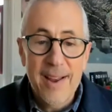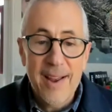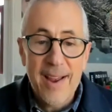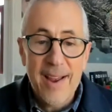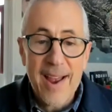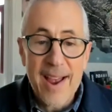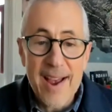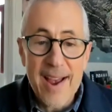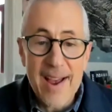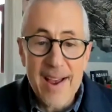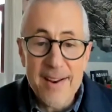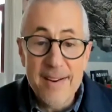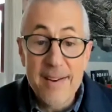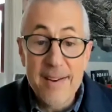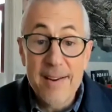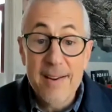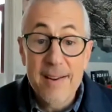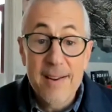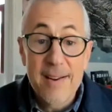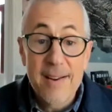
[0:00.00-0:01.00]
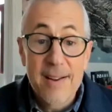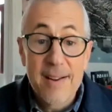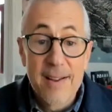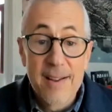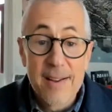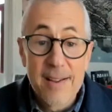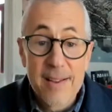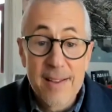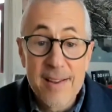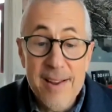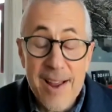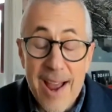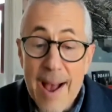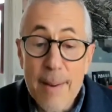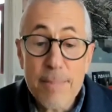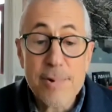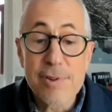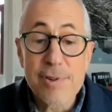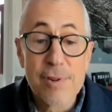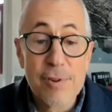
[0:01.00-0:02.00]
had the
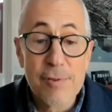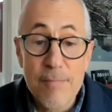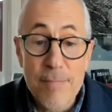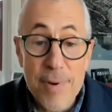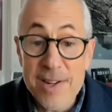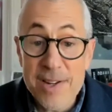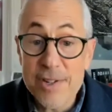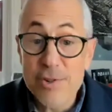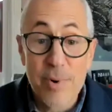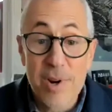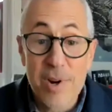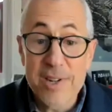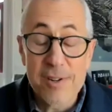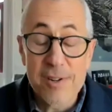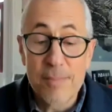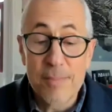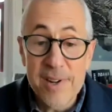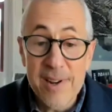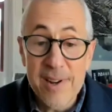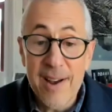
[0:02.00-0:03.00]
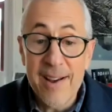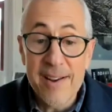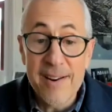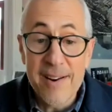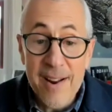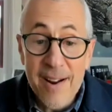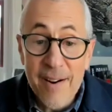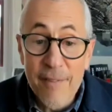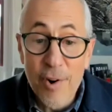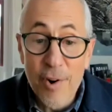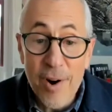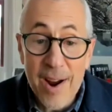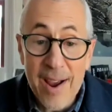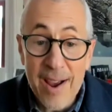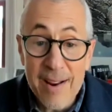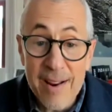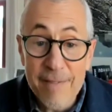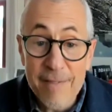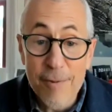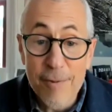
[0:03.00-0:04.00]
absolute best recipe I had ever
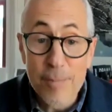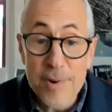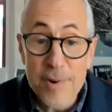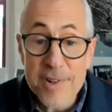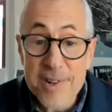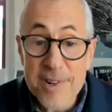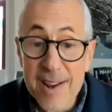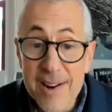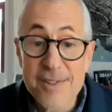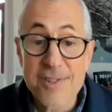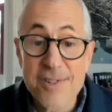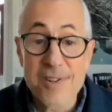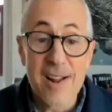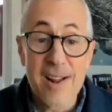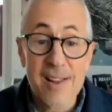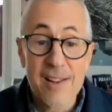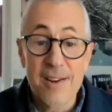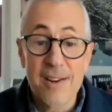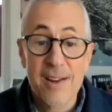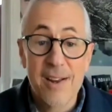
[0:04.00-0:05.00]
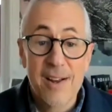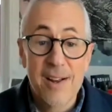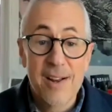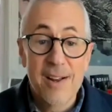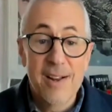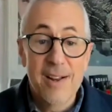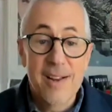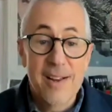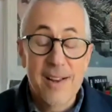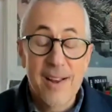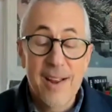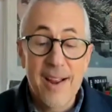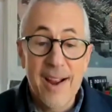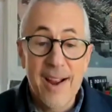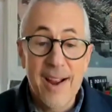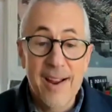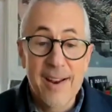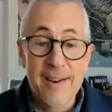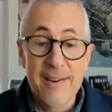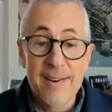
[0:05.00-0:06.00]
had for a potato salad.
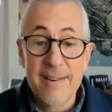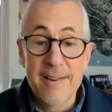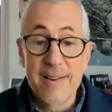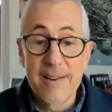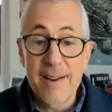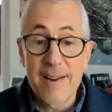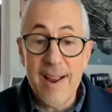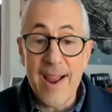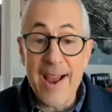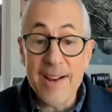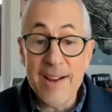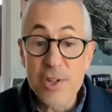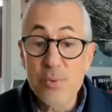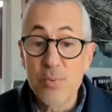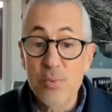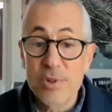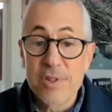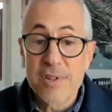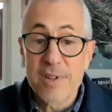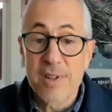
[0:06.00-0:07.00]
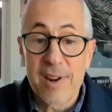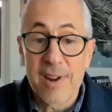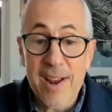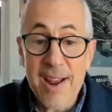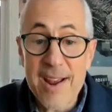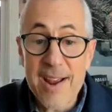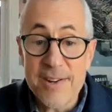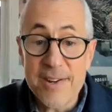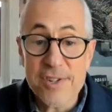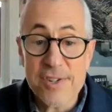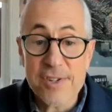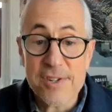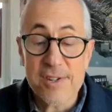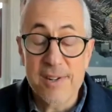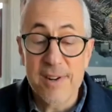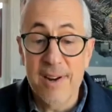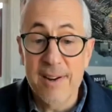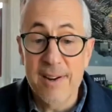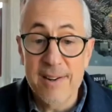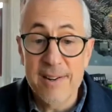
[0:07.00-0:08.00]
And as was the case,
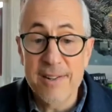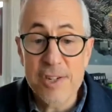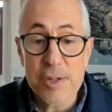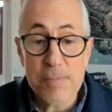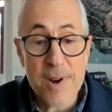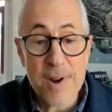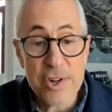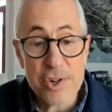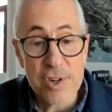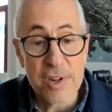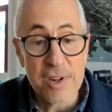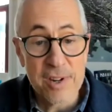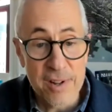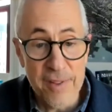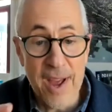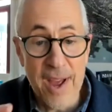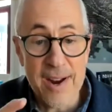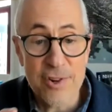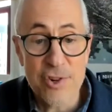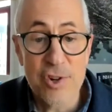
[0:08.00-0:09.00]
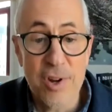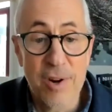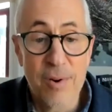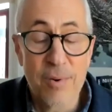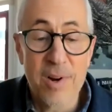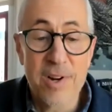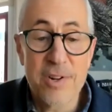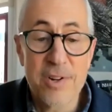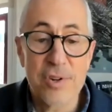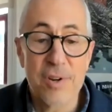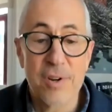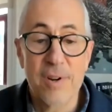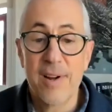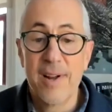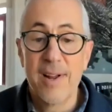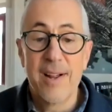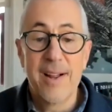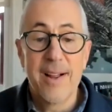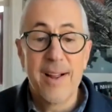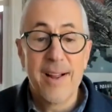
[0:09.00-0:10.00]
especially in that generation,
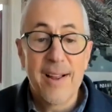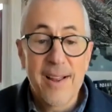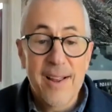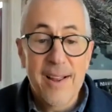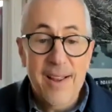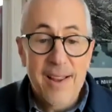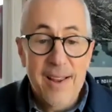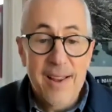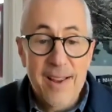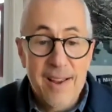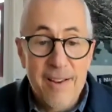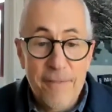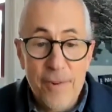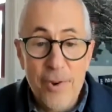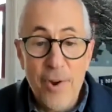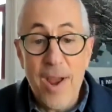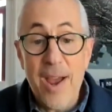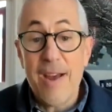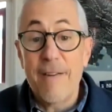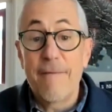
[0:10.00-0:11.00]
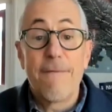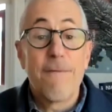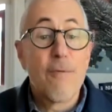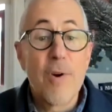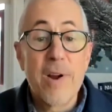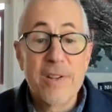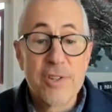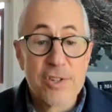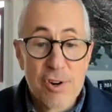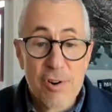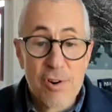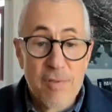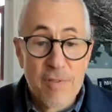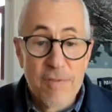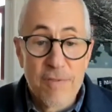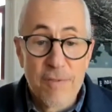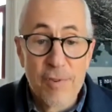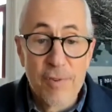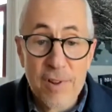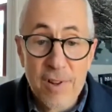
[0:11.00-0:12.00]
if you had friends over
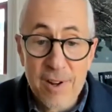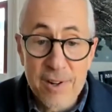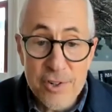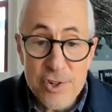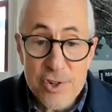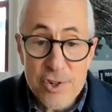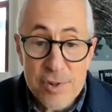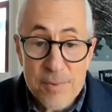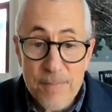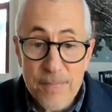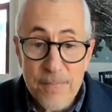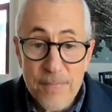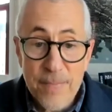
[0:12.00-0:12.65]
for lunch